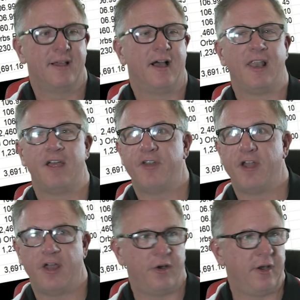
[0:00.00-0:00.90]

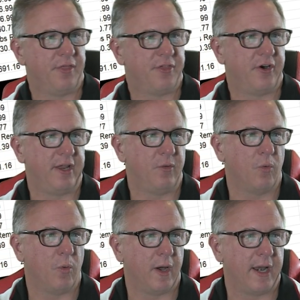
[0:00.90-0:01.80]

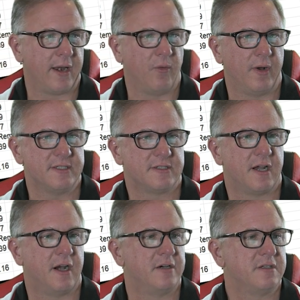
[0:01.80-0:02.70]
1,131 out of 1
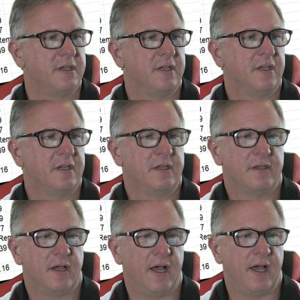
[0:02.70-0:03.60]
stars,
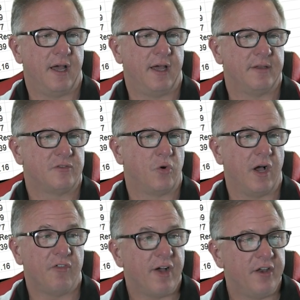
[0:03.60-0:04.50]

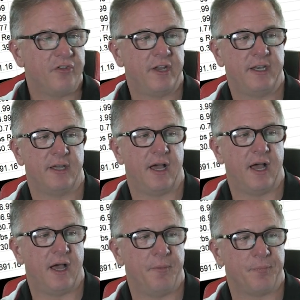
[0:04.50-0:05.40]
1,200
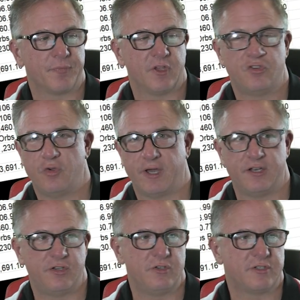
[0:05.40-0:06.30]
2 out
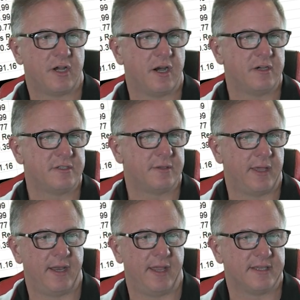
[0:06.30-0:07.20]
of 2 stars,
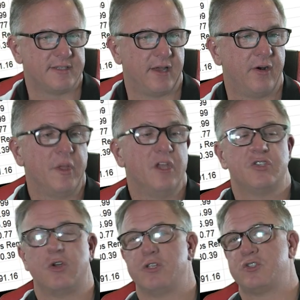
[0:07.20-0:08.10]
and etc.
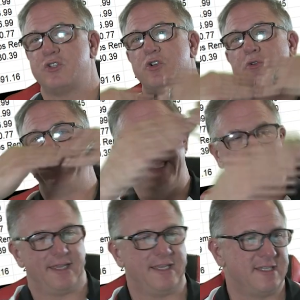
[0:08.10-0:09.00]
So
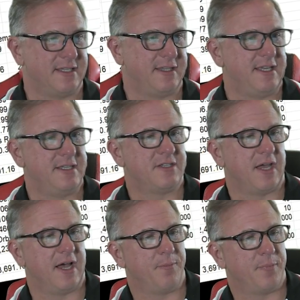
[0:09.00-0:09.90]
assuming these
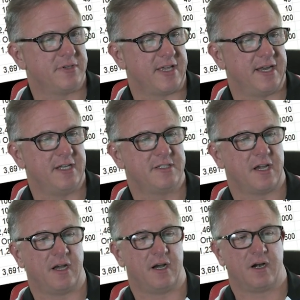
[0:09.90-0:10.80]
percentages
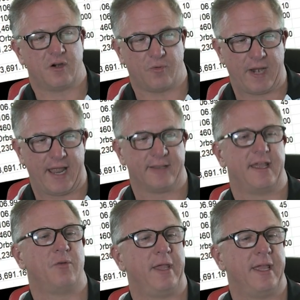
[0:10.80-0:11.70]
are correct,
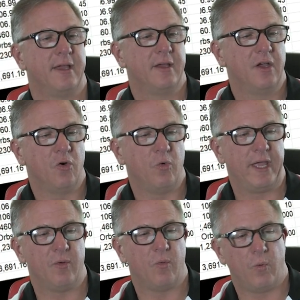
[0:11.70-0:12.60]
then we
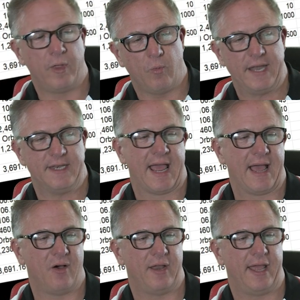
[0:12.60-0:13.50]
went
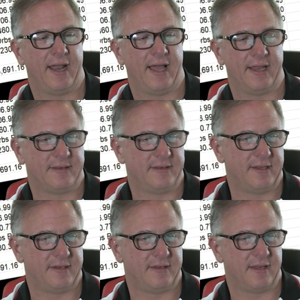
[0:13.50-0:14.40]
down and I
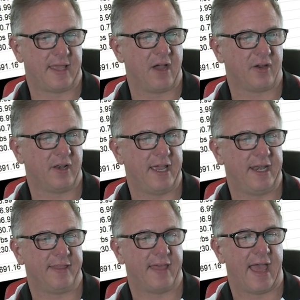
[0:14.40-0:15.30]
did
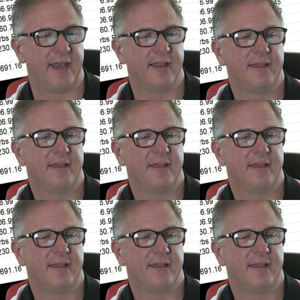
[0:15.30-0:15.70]
calculating that,